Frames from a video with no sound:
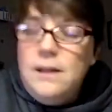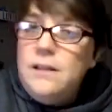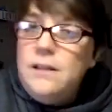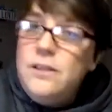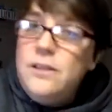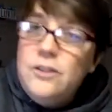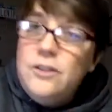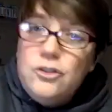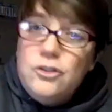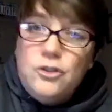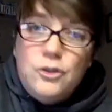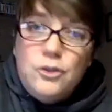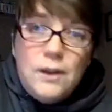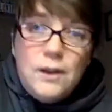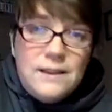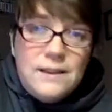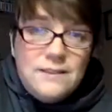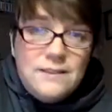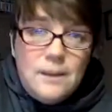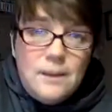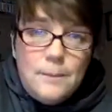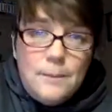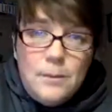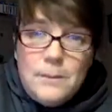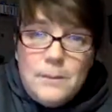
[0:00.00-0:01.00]
There's great
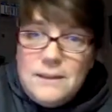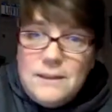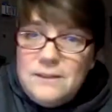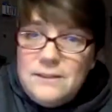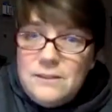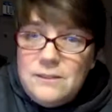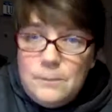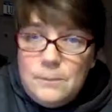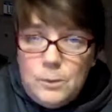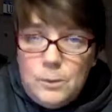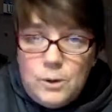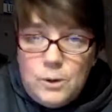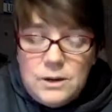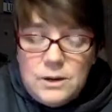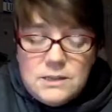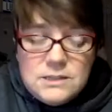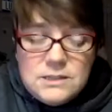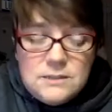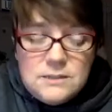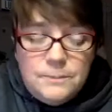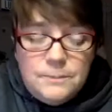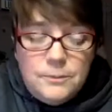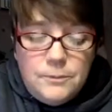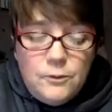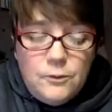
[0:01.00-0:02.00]
supplement
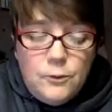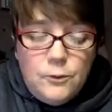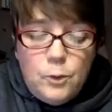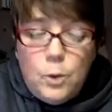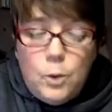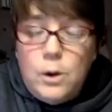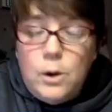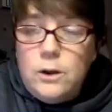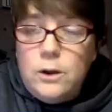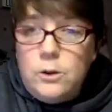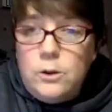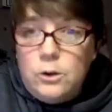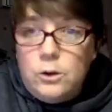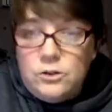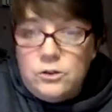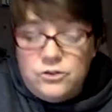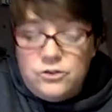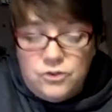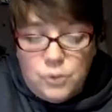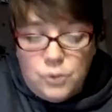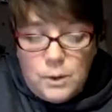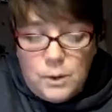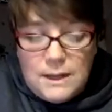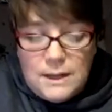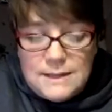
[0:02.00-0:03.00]
supports for your
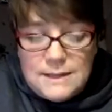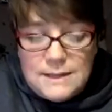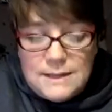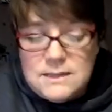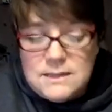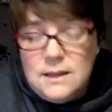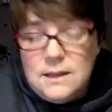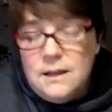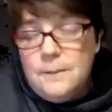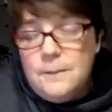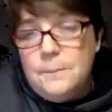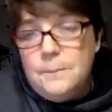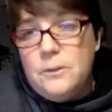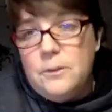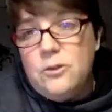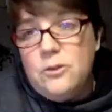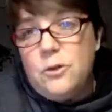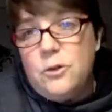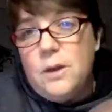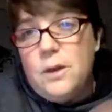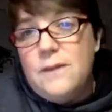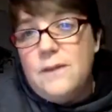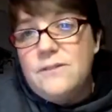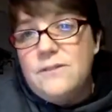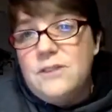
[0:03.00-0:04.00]
joints. So
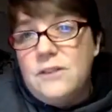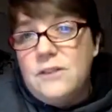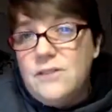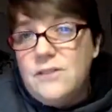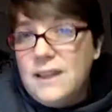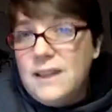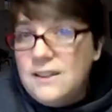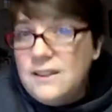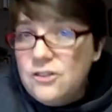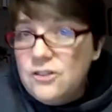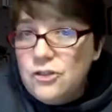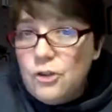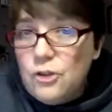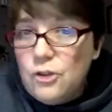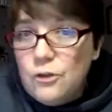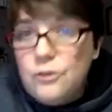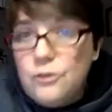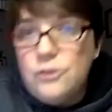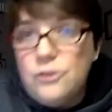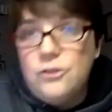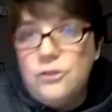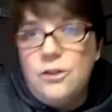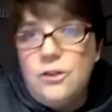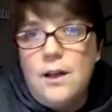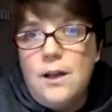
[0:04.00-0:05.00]
you have stuff like
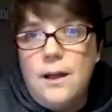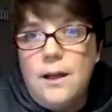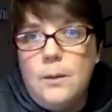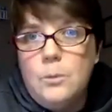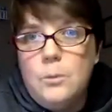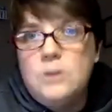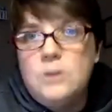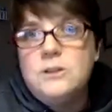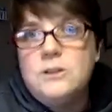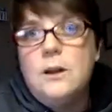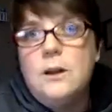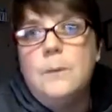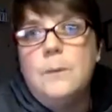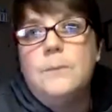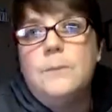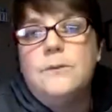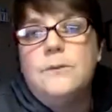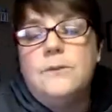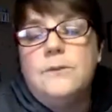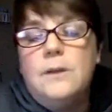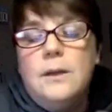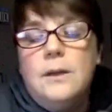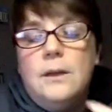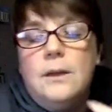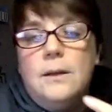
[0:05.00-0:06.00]
Sulfurzyme, which
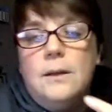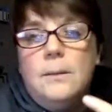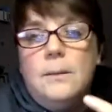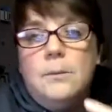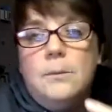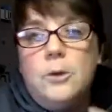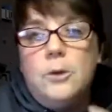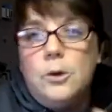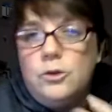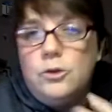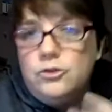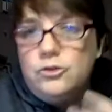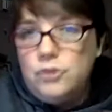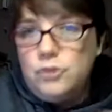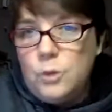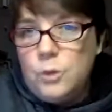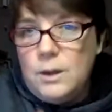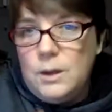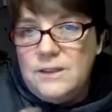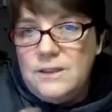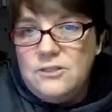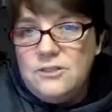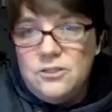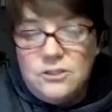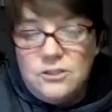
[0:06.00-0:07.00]
helps your
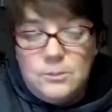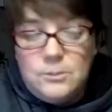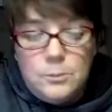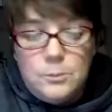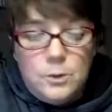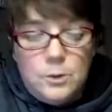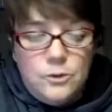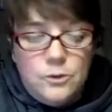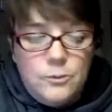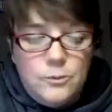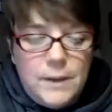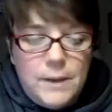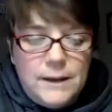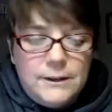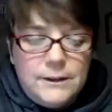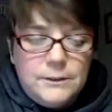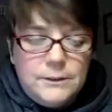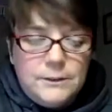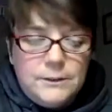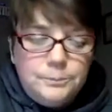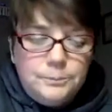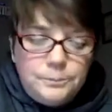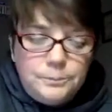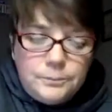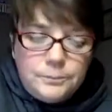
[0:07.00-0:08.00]
joints just move
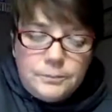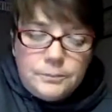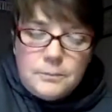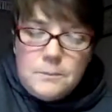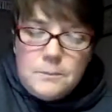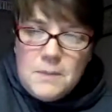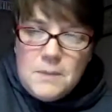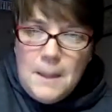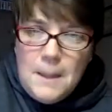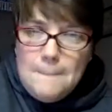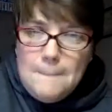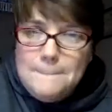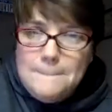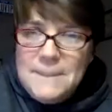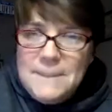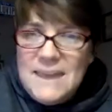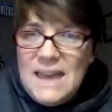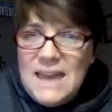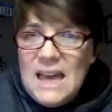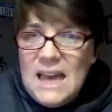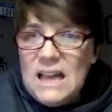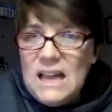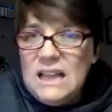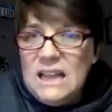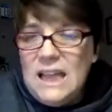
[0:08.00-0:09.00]
better.
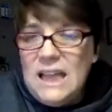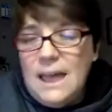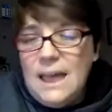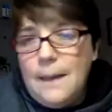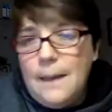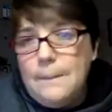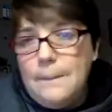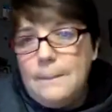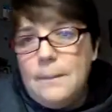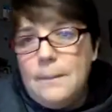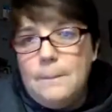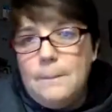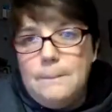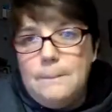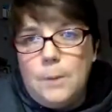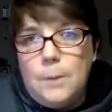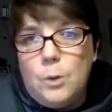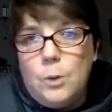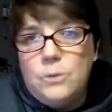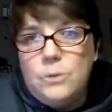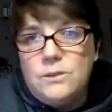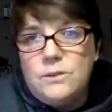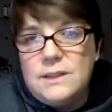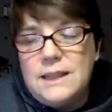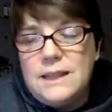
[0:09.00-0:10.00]
BLM,
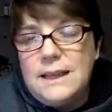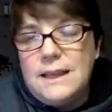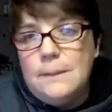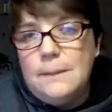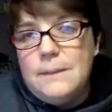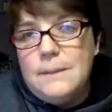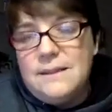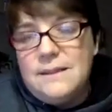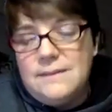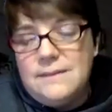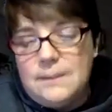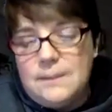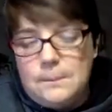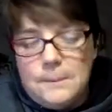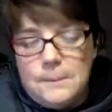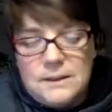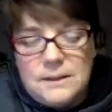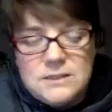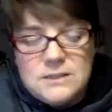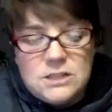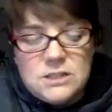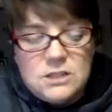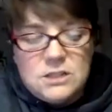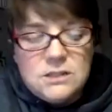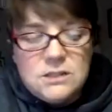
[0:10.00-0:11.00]
bones, ligaments, and
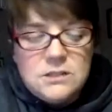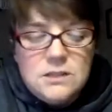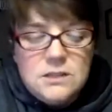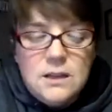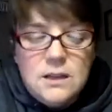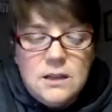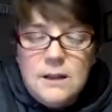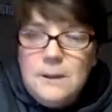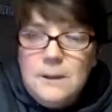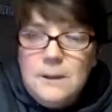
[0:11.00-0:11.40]
muscles.